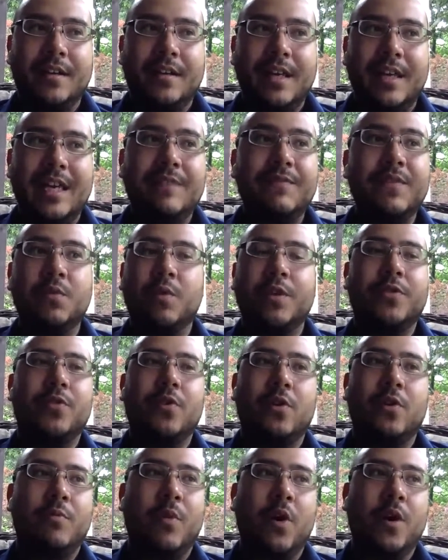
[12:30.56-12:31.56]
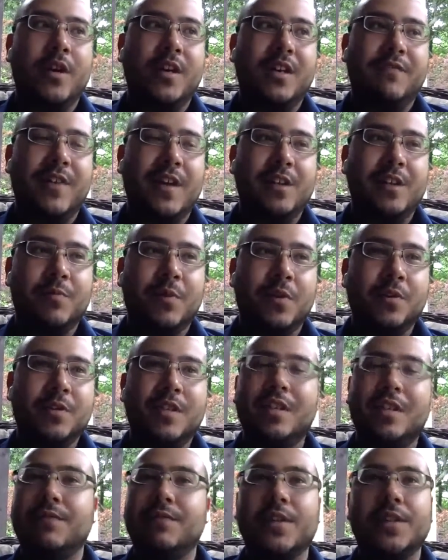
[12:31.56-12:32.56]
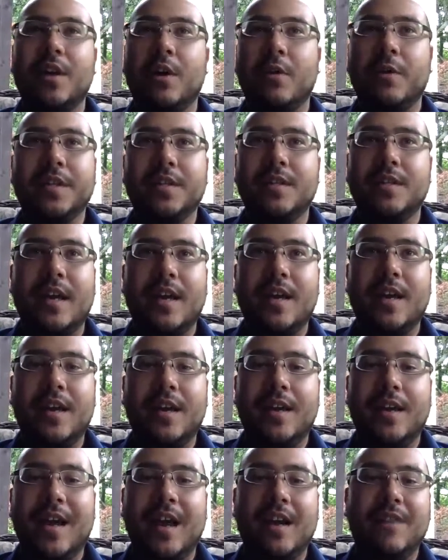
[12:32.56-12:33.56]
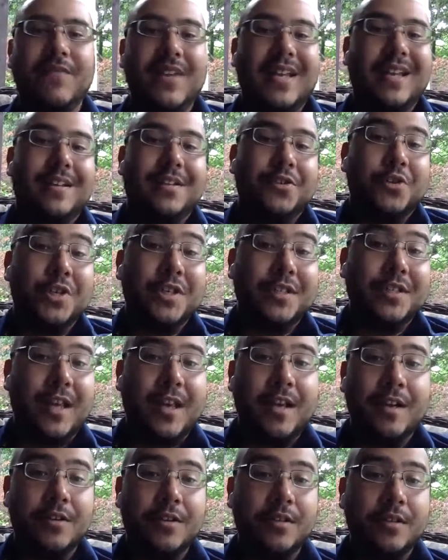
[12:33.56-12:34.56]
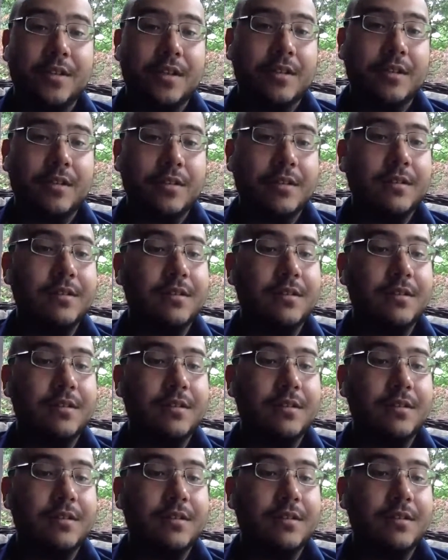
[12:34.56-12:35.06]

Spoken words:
even with third-party developers, even though it's a kind of industry standard still.